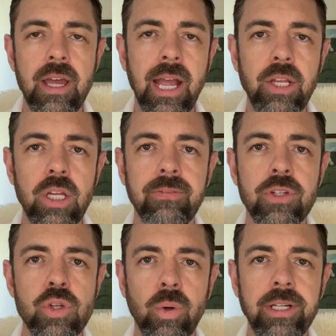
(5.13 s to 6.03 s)
and you have a
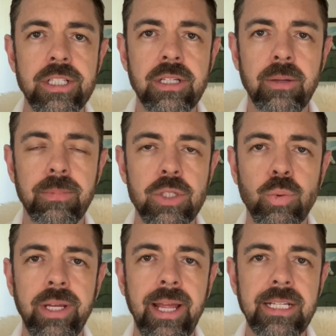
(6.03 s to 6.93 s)
choice
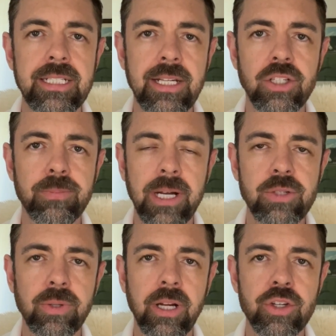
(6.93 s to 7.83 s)
between a sales price
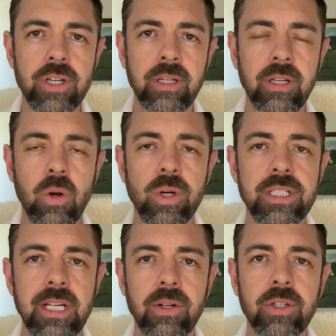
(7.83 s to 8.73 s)
reduction or a
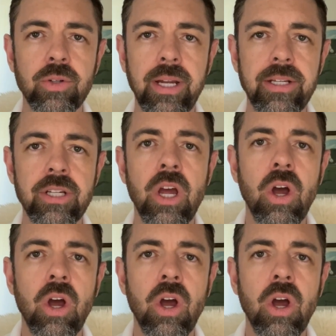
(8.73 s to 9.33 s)
seller credit,